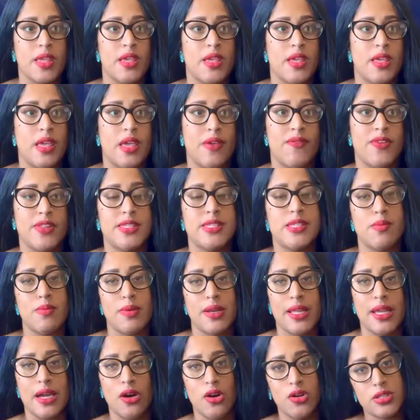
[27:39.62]
If it's
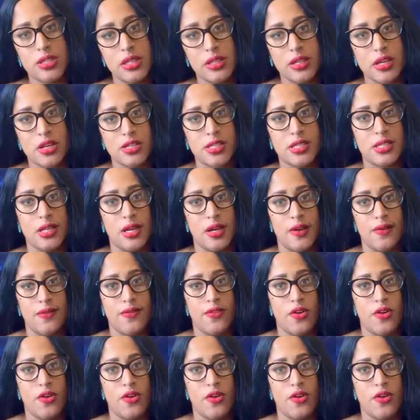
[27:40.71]
somebody else and their stuff,